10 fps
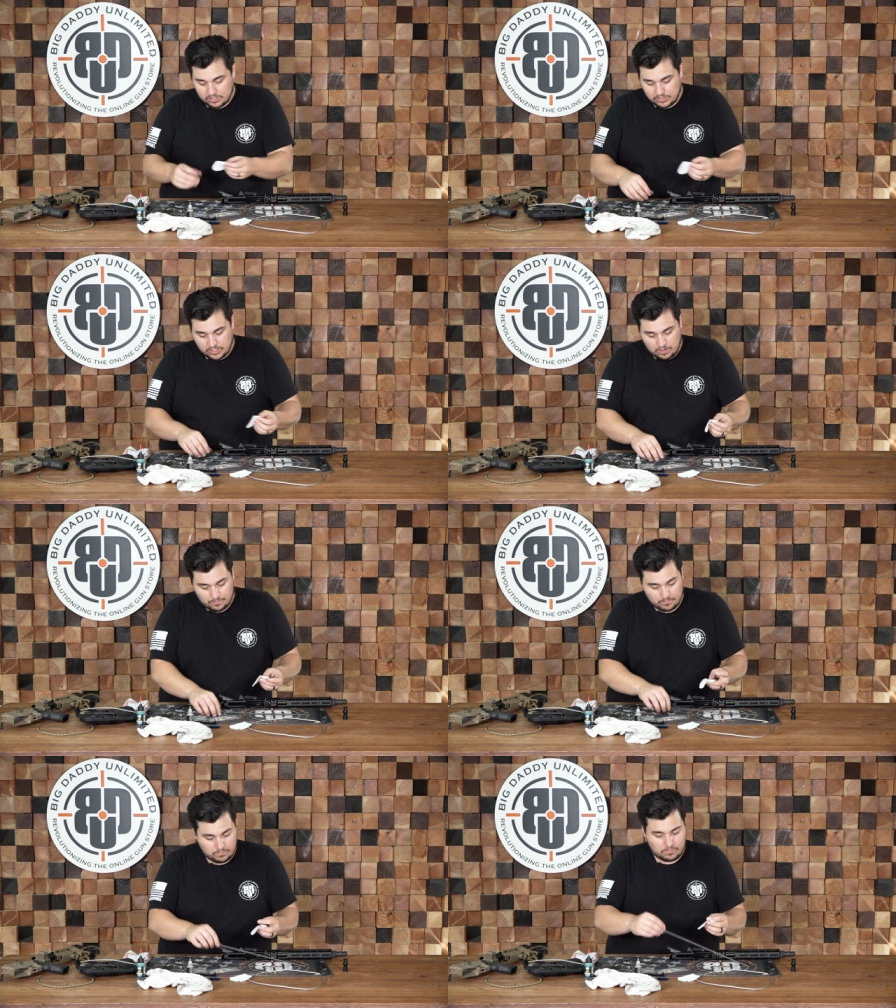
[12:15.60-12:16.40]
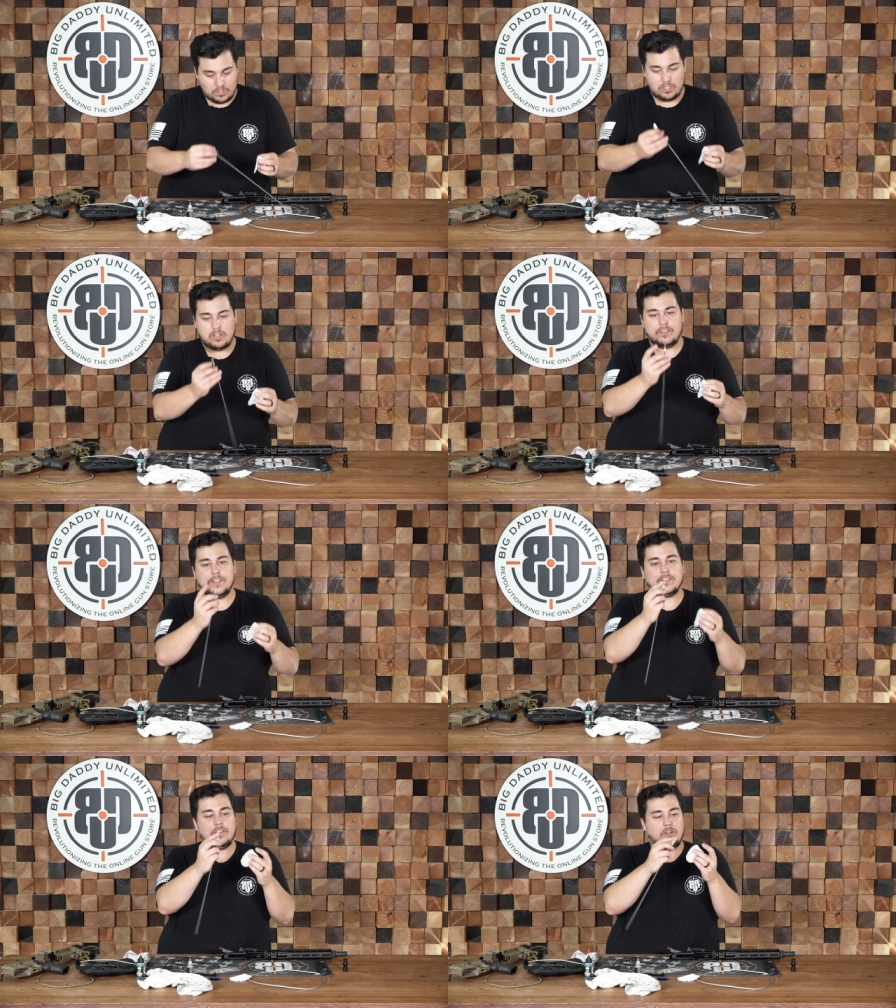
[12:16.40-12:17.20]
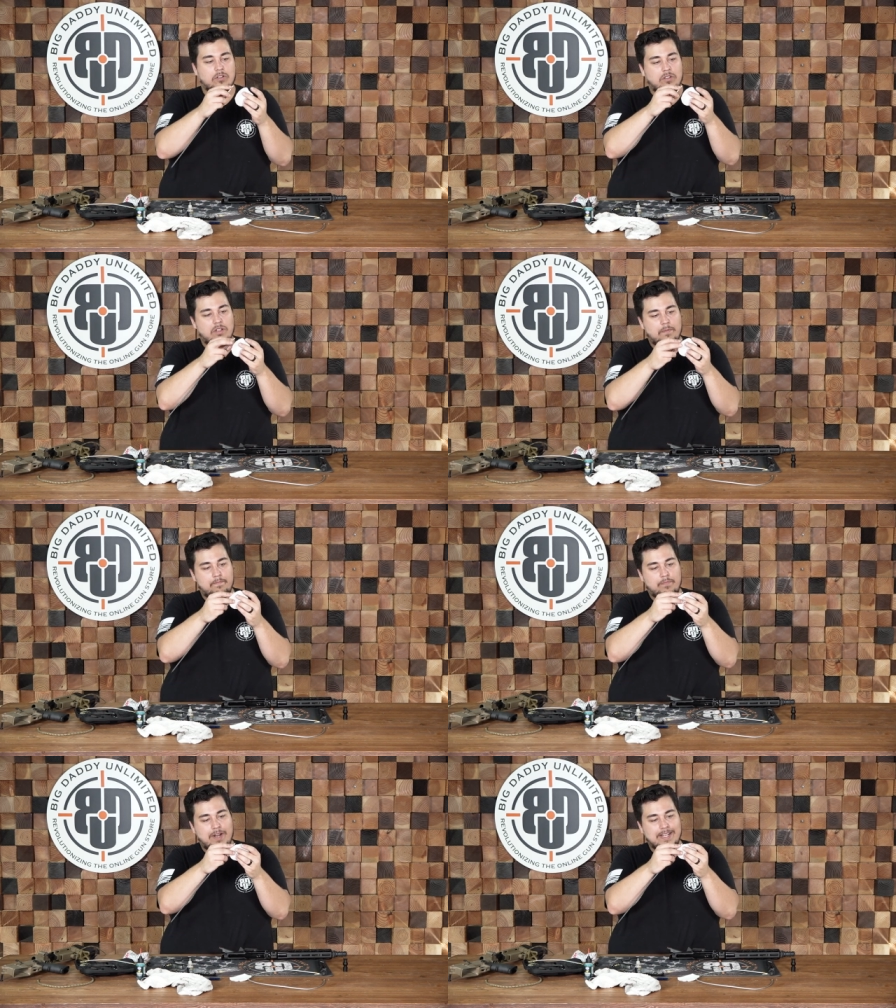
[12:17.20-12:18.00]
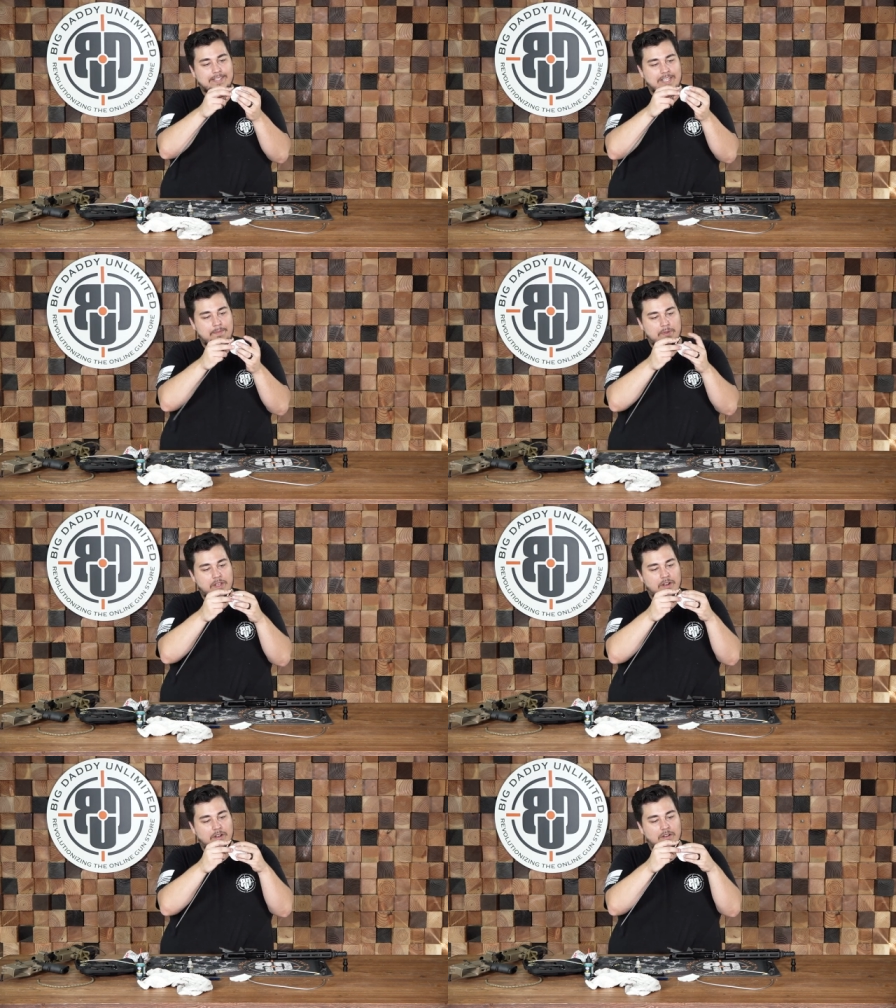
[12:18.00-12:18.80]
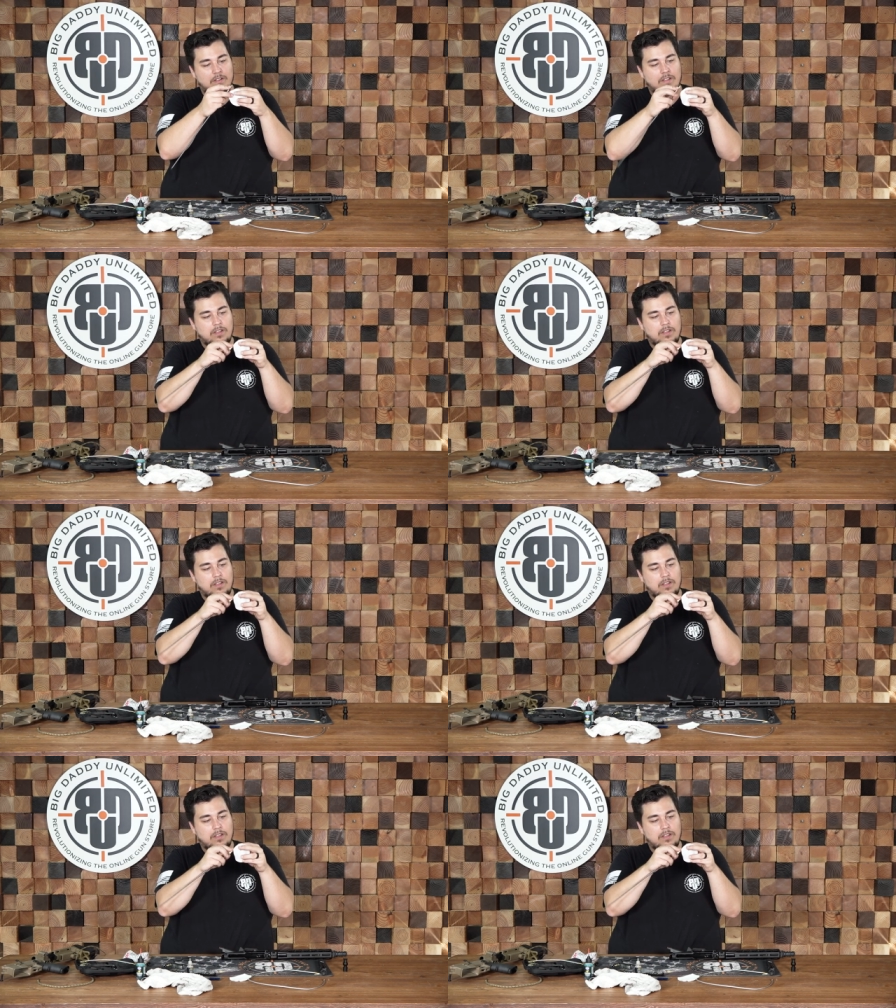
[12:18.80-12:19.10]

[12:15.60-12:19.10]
So you get this little brass tip here